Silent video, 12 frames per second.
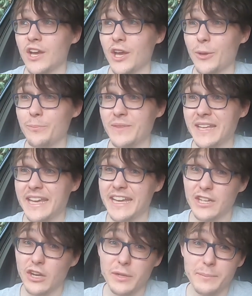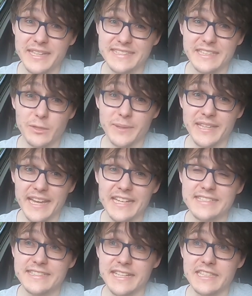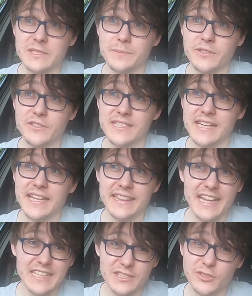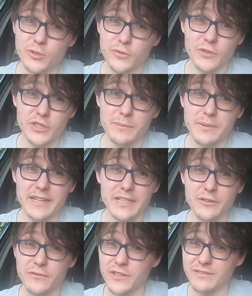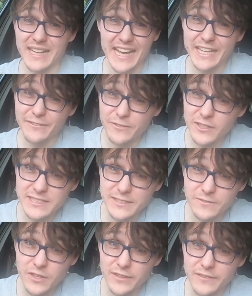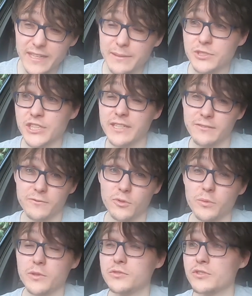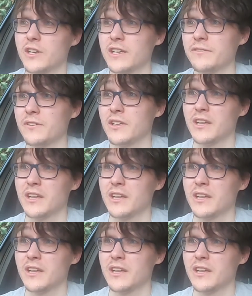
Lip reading: it kind of makes a little bit less sense, because that's sort of on the money of an A35 AMG four-wheel drive,